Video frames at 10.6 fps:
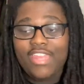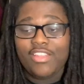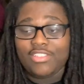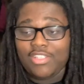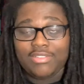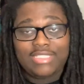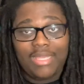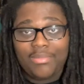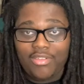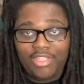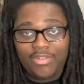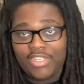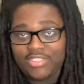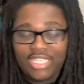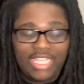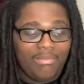It's a long time ago anyway,
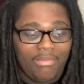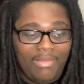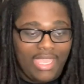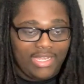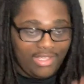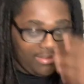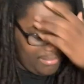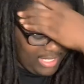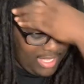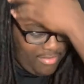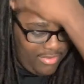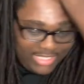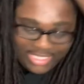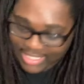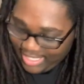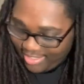so you can't be mad now. But yeah, we
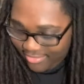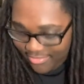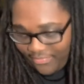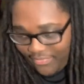did the hell.